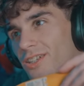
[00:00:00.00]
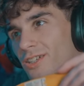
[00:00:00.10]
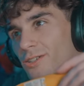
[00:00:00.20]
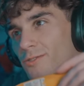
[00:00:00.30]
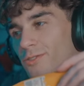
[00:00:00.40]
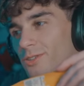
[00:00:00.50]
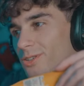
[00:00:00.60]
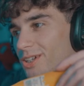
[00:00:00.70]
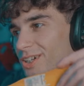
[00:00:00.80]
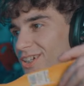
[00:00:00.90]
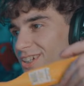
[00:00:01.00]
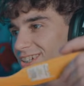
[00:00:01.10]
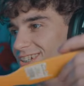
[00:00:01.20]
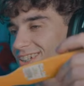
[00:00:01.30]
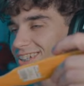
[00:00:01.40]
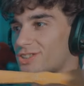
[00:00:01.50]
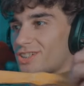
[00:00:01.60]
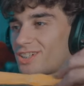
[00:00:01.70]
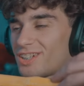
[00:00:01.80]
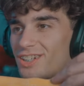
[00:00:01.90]
Okay.
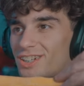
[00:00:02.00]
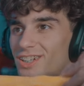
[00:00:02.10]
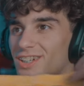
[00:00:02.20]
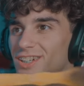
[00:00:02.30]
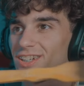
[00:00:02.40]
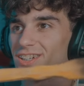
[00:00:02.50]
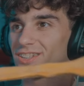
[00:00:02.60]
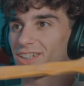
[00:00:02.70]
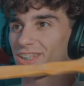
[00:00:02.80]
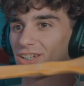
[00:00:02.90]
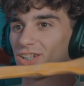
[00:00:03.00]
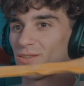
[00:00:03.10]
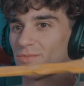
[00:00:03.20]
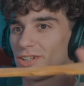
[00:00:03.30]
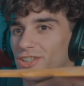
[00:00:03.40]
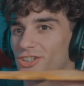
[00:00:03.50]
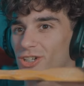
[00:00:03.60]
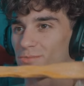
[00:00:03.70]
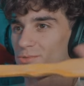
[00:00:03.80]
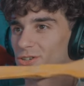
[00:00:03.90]
It's like that clap made the trip
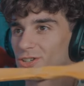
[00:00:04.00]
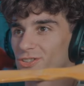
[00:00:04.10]
worse.